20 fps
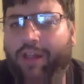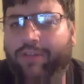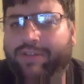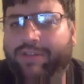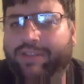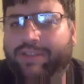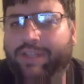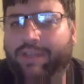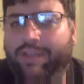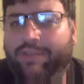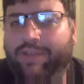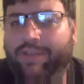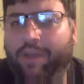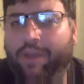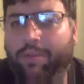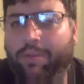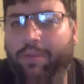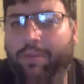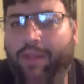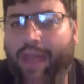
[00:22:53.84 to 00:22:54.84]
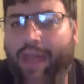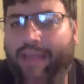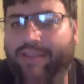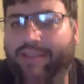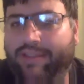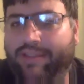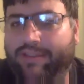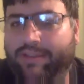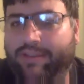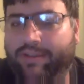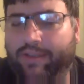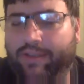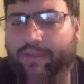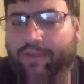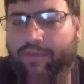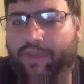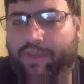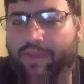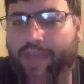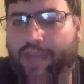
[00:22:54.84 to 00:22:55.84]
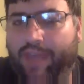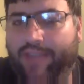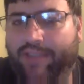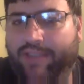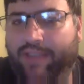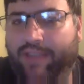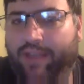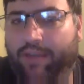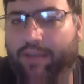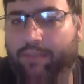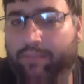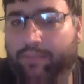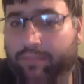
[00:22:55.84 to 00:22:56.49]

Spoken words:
of Steve's classes if you guys need them.